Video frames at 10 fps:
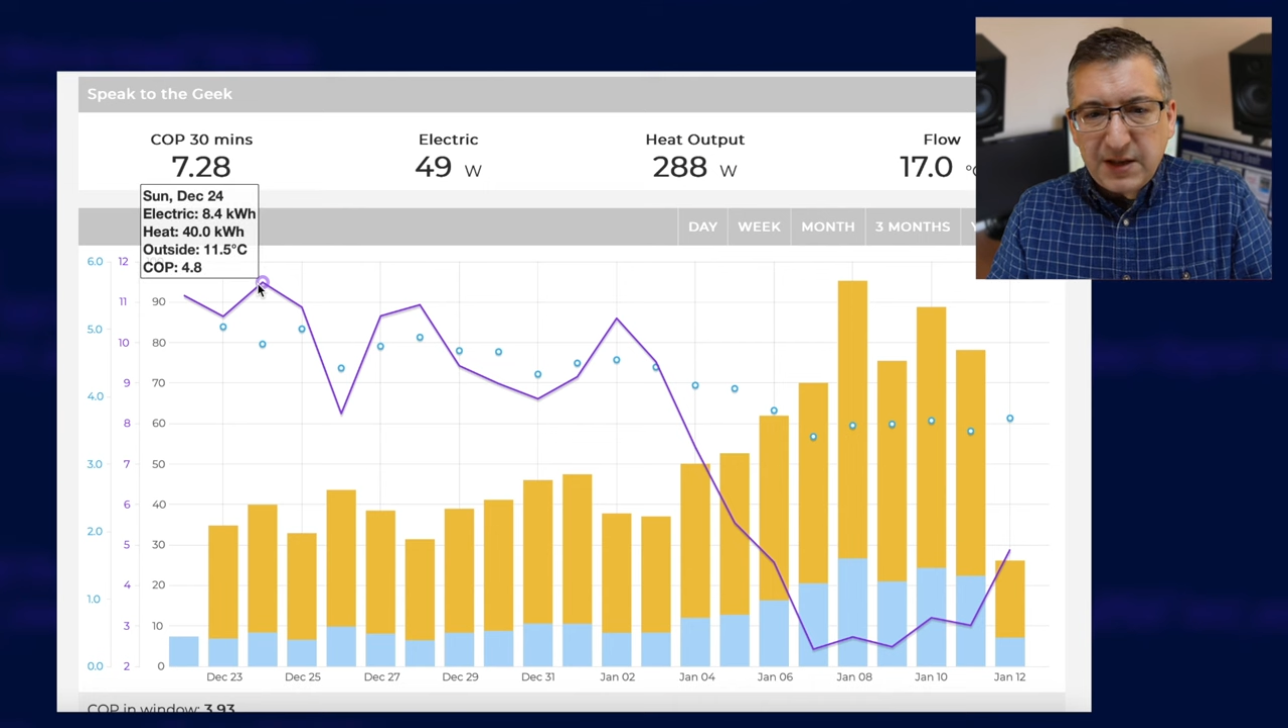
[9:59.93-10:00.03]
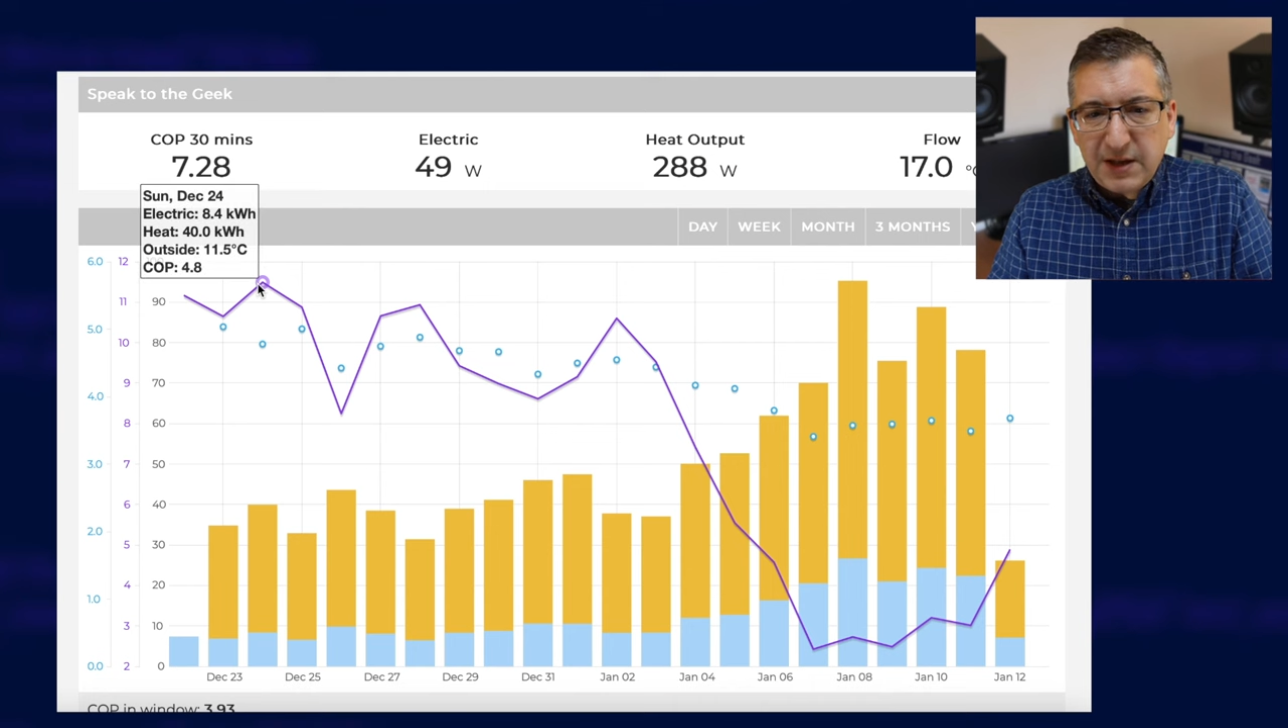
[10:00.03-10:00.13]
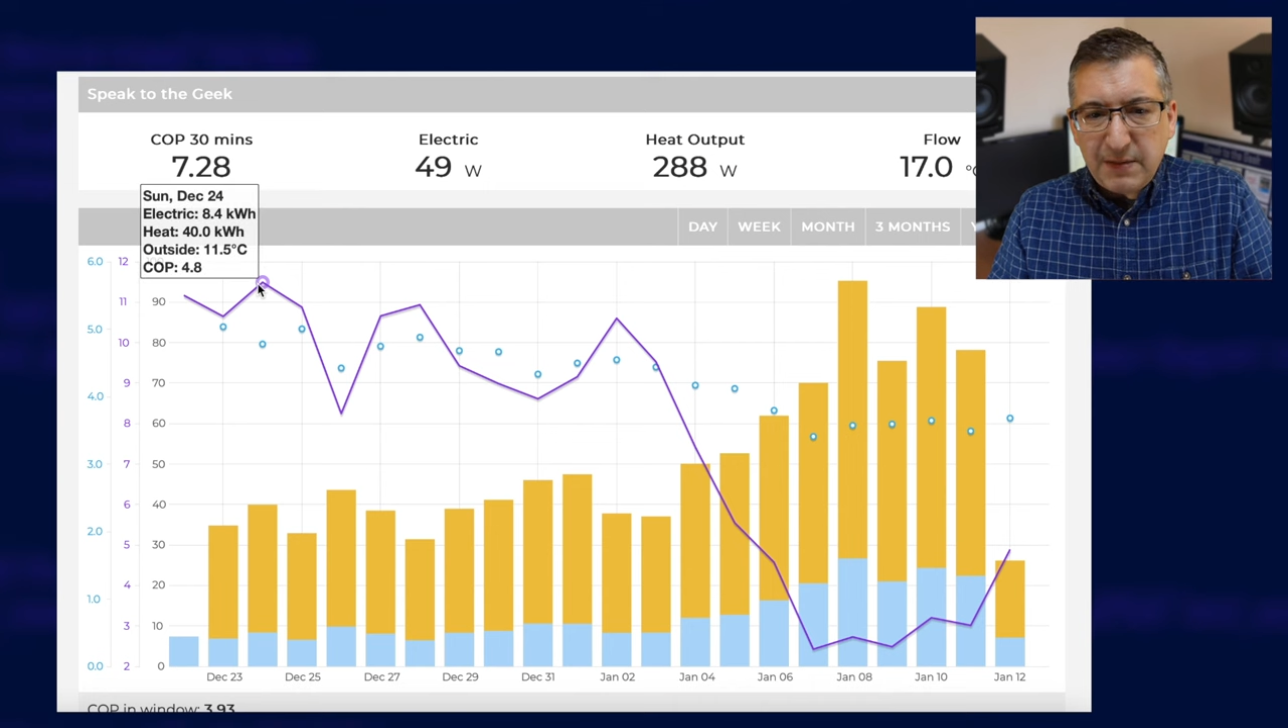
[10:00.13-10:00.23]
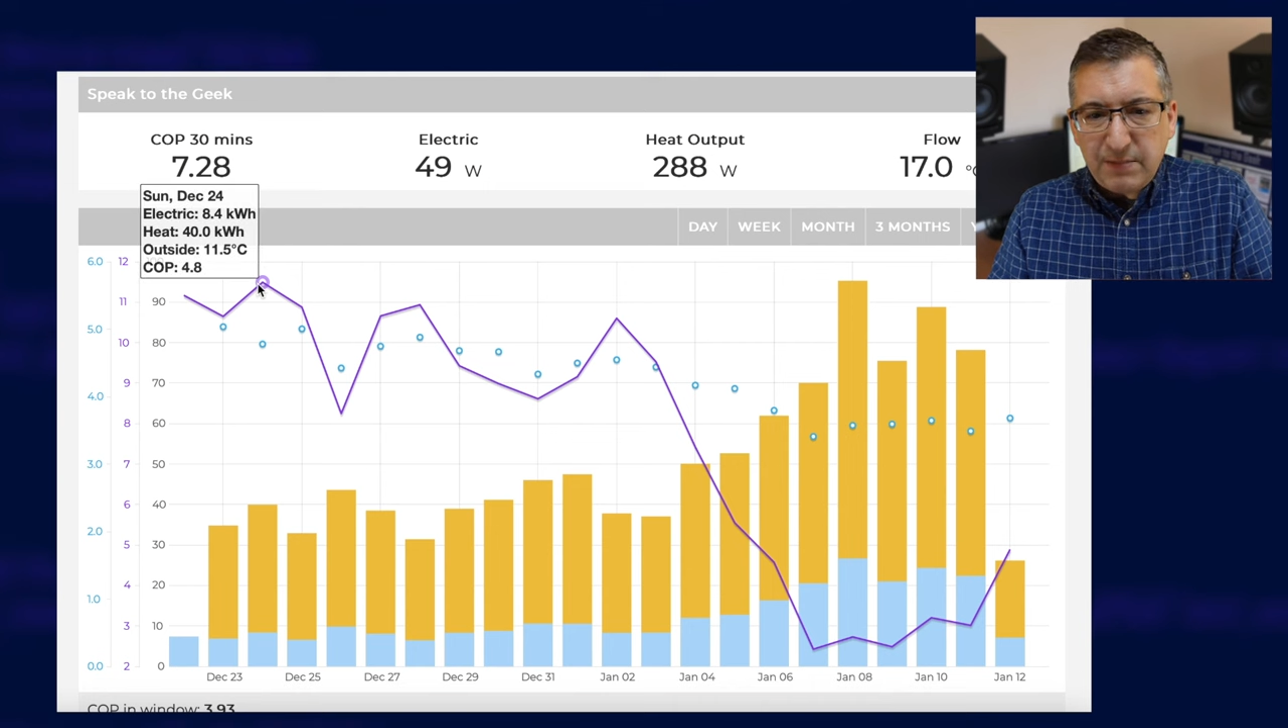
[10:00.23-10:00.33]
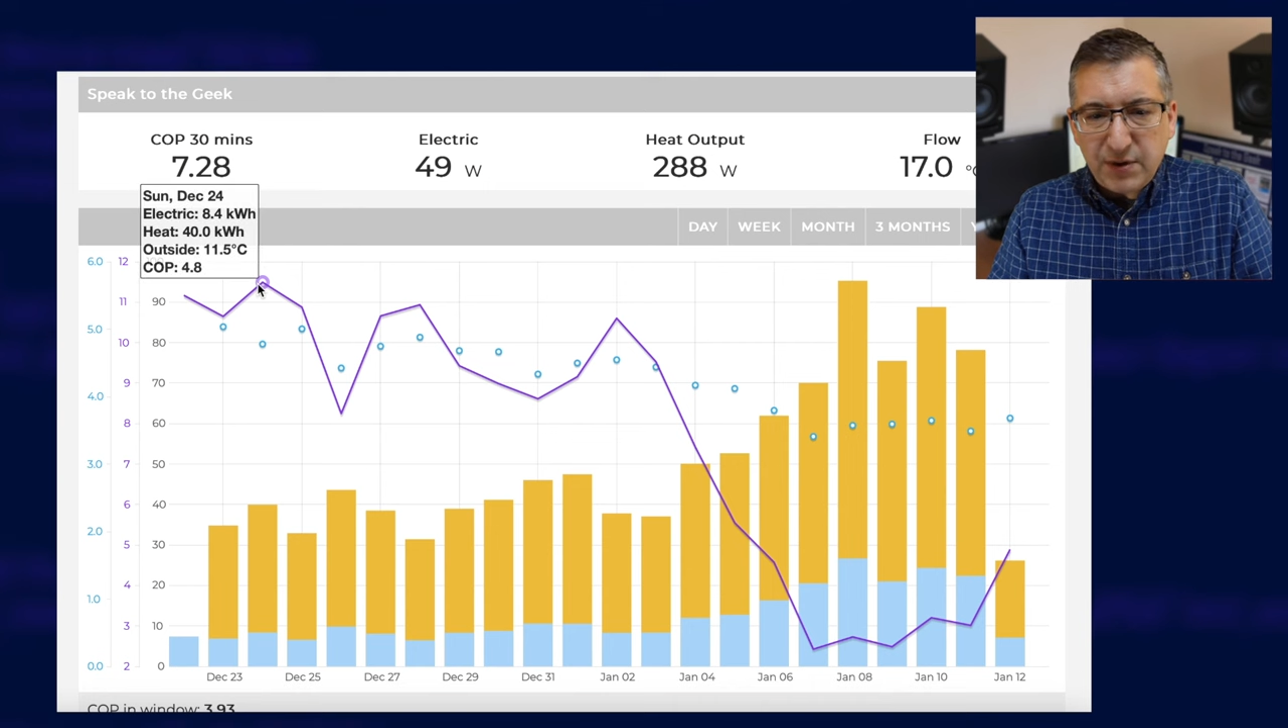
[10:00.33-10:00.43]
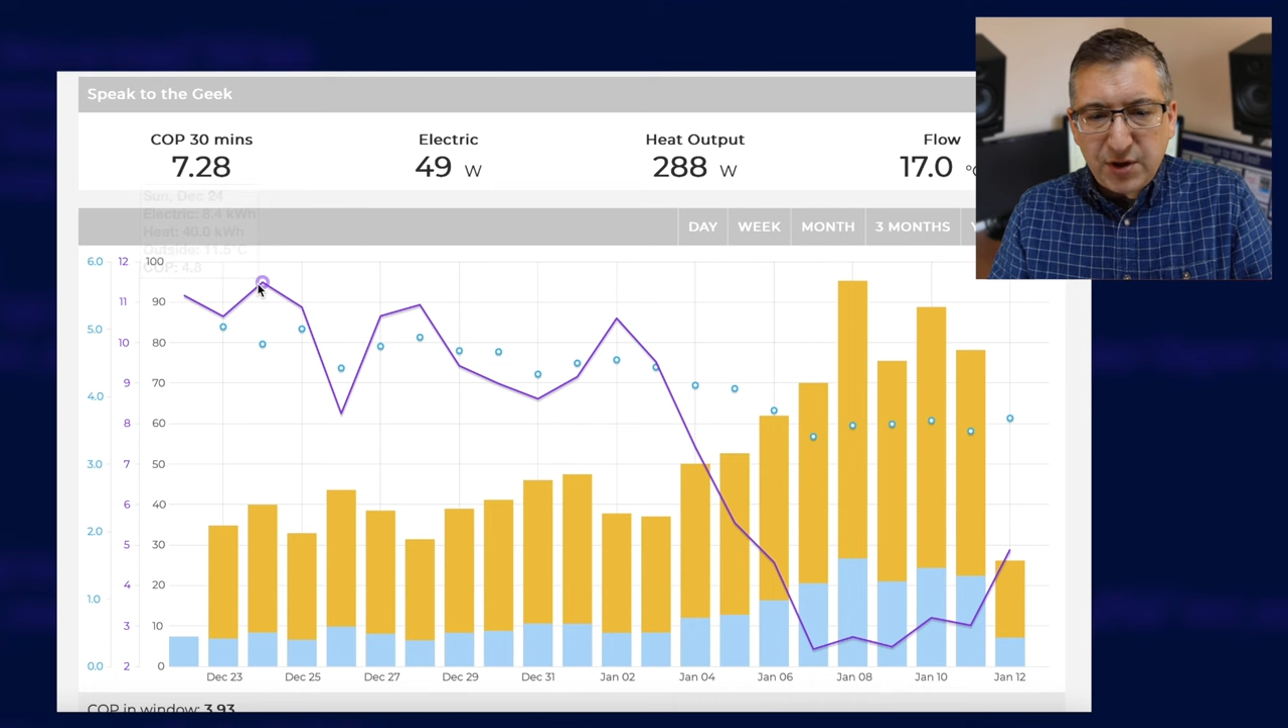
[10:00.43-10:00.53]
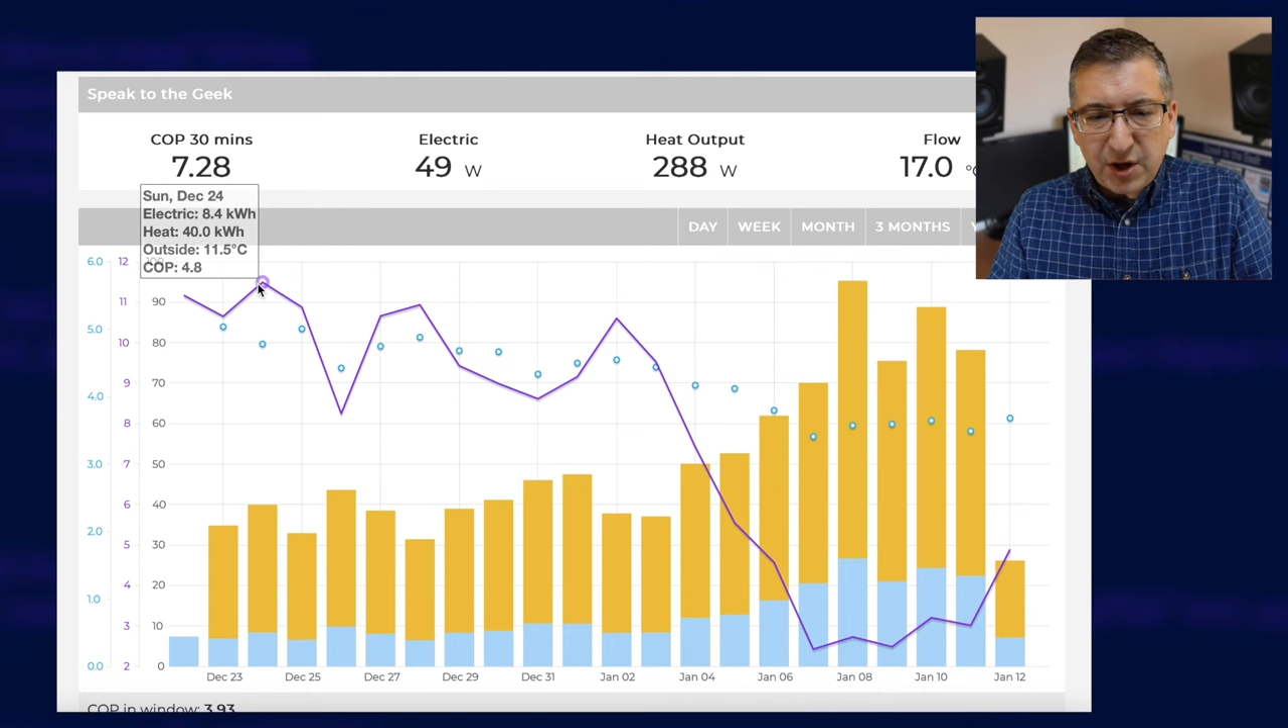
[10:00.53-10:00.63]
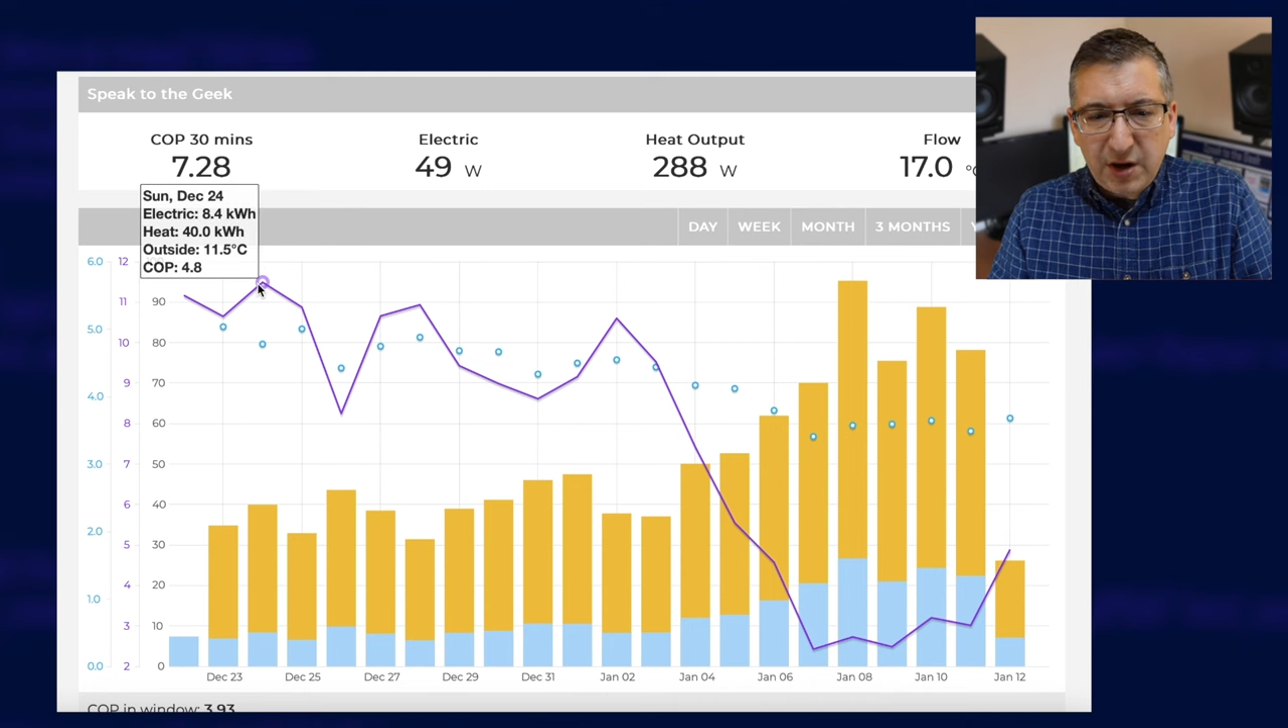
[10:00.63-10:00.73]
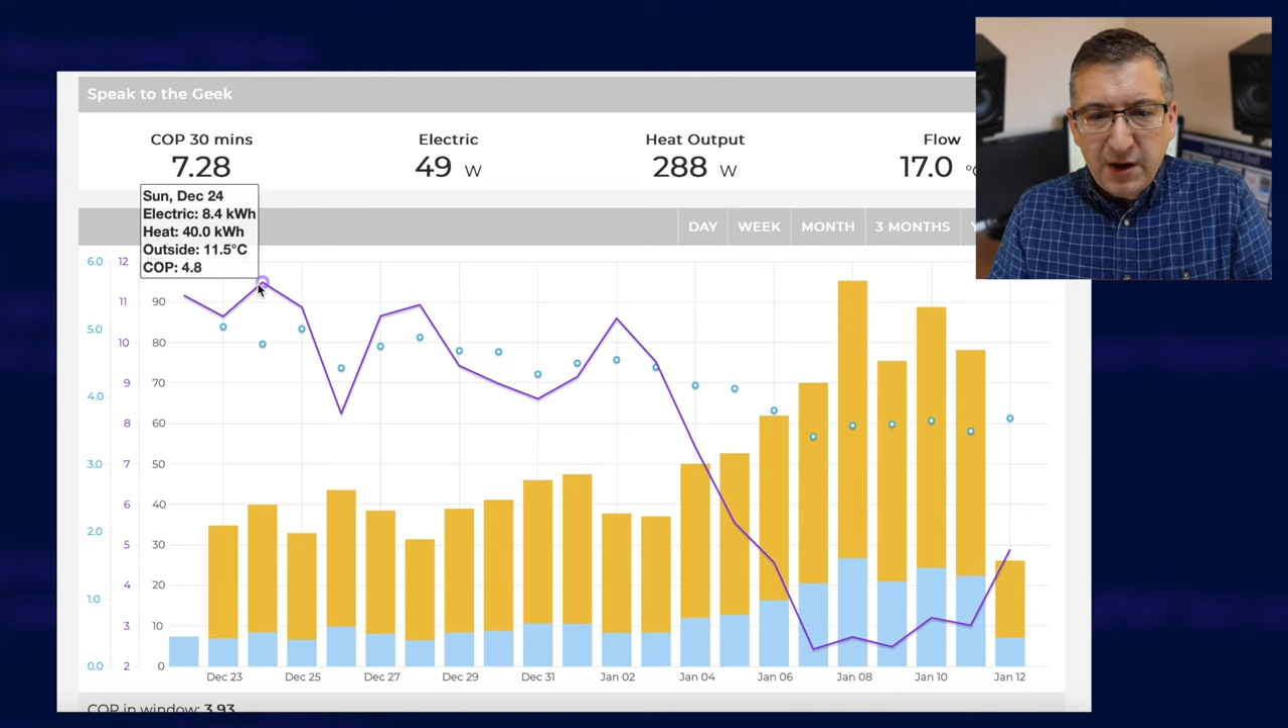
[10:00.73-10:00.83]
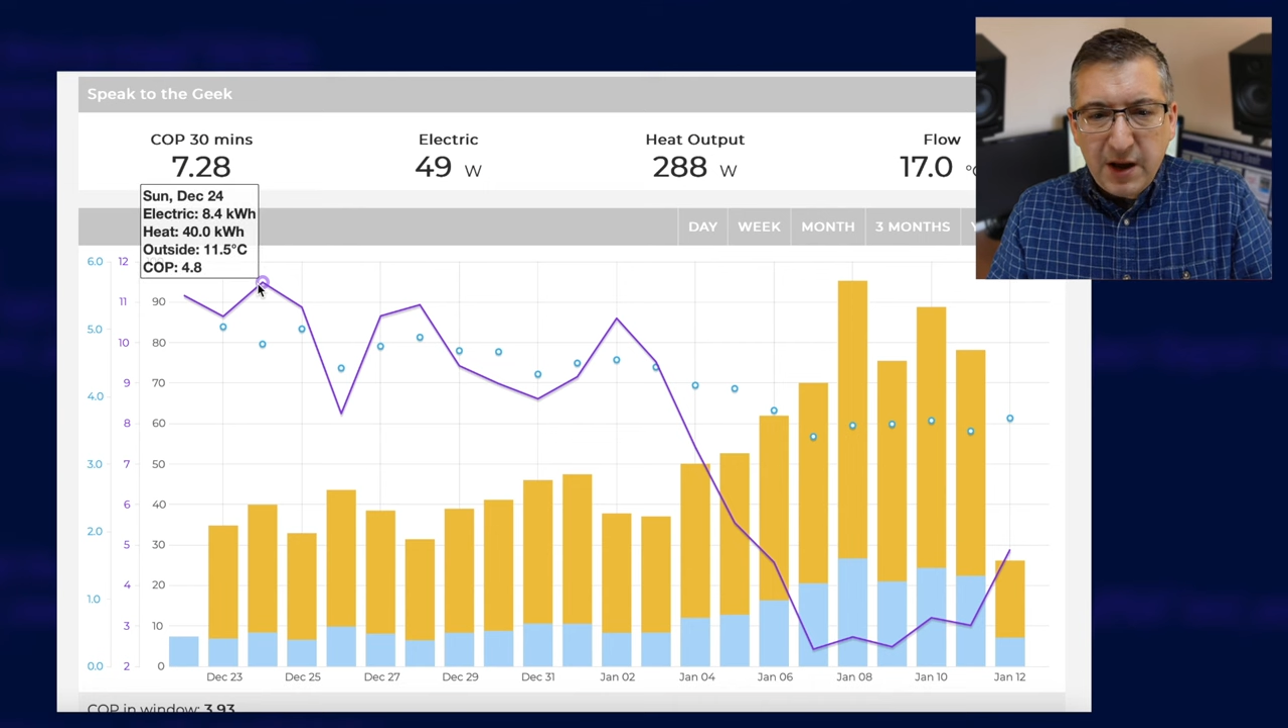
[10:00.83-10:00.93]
temperature.